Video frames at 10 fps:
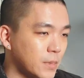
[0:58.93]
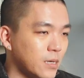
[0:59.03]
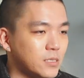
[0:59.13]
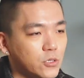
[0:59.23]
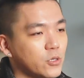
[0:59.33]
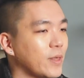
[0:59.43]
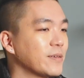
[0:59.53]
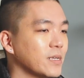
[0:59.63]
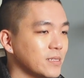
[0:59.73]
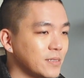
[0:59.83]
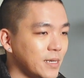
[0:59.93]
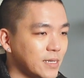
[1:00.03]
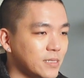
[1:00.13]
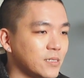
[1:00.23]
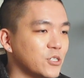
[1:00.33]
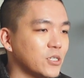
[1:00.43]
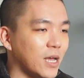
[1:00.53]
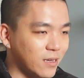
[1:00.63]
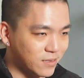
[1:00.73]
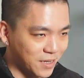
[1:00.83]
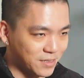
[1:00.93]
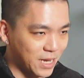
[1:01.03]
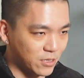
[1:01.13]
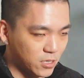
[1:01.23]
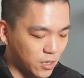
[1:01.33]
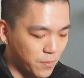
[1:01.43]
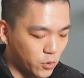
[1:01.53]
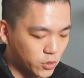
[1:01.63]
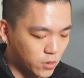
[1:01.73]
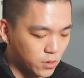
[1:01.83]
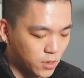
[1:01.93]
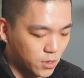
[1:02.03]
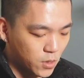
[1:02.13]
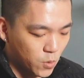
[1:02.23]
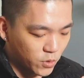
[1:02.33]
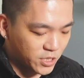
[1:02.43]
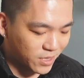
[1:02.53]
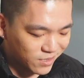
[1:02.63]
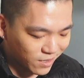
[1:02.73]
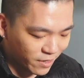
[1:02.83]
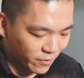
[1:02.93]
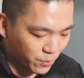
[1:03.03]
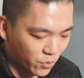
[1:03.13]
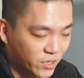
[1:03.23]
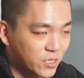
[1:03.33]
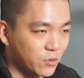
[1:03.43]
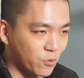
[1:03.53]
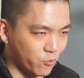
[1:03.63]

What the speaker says: Until 2006, it just got condensed down to the Mosel, which doesn't give importance to the